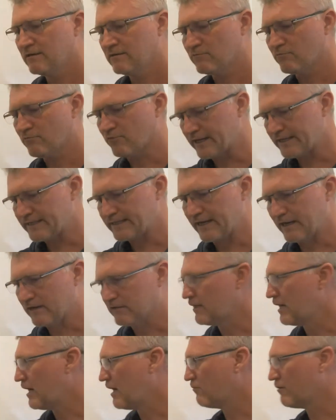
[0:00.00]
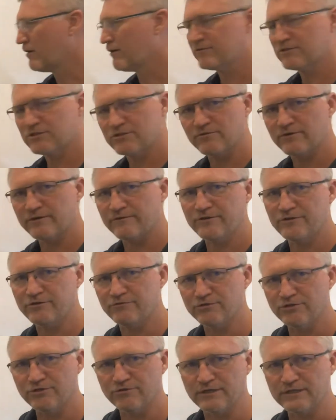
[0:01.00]
breakdown, however you
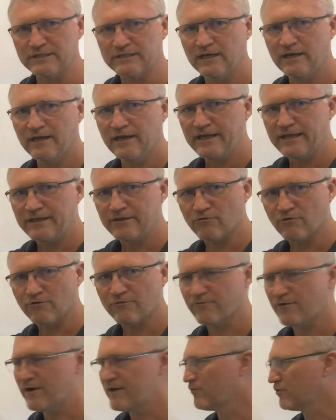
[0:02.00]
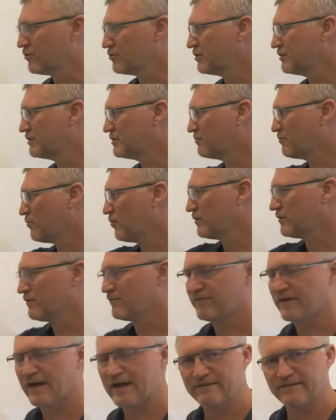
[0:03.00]
do it, your framework should support the
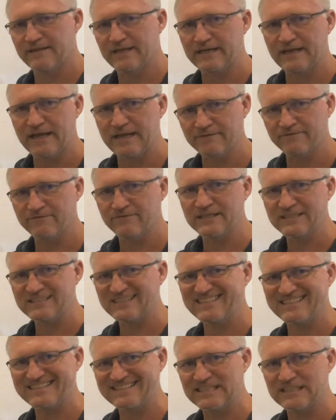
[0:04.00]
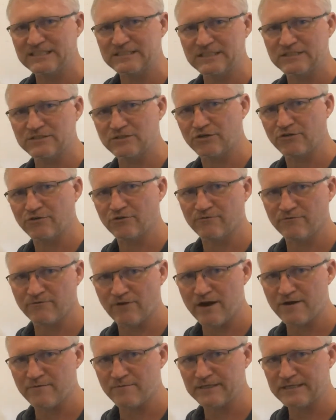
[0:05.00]
fact that if this doesn't exist in your
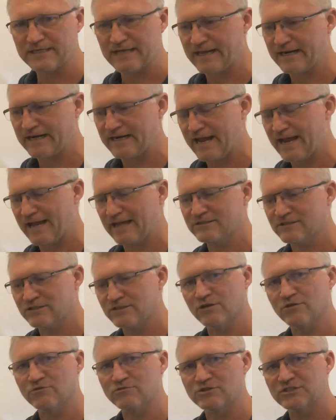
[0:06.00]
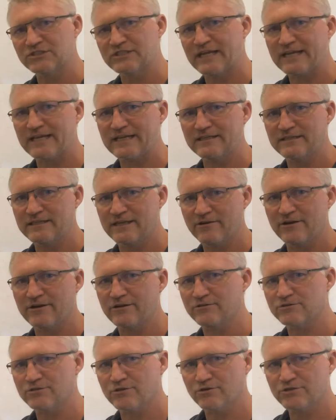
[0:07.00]
environment and it has no secondary
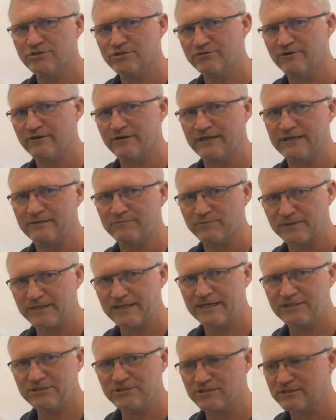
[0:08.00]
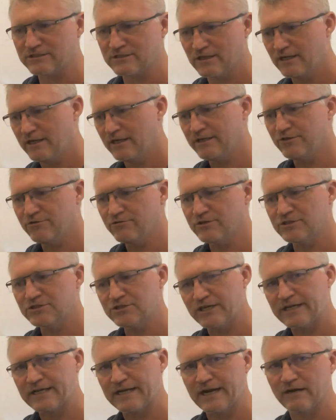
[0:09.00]
or tertiary implications, you can
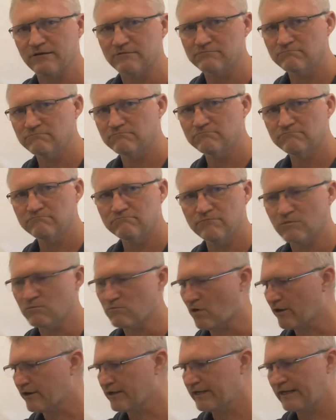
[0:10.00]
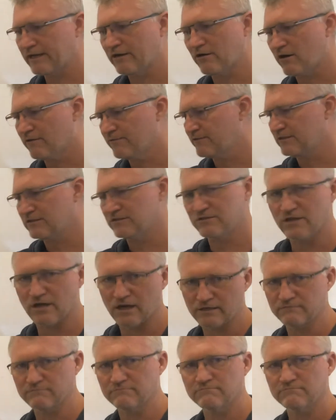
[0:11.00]
check it out. Mark that off, done.